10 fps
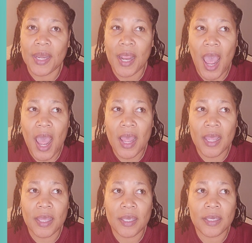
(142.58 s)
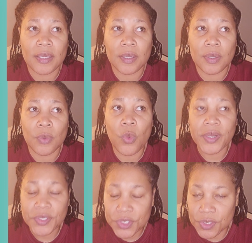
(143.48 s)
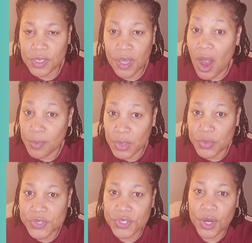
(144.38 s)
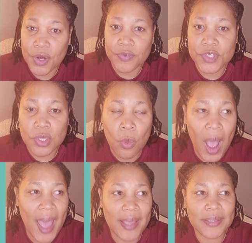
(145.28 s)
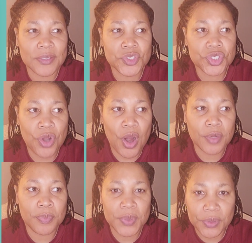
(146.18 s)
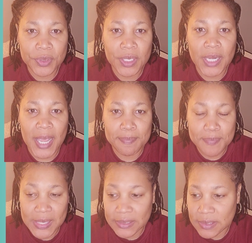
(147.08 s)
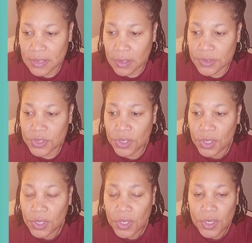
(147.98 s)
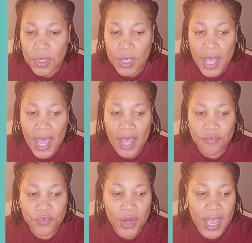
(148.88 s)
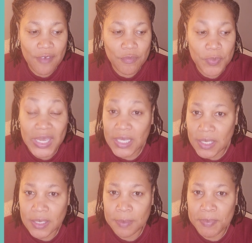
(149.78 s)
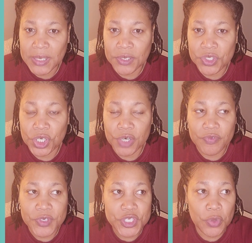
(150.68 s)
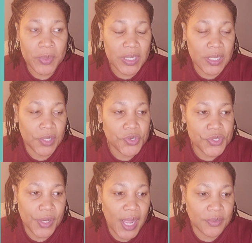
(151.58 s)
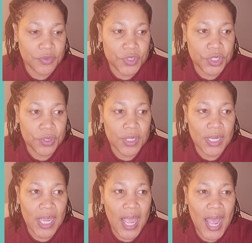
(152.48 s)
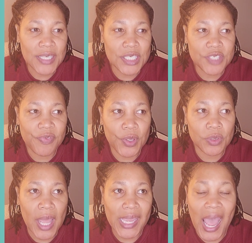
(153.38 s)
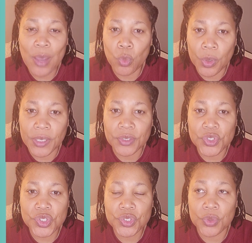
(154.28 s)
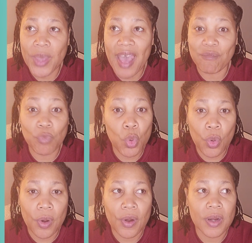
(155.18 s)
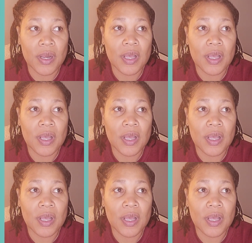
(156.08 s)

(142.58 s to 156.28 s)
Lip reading: I went into the Army Reserve so I could start building a business. After have been in the military for so many years on active duty, I just felt like I wanted to have more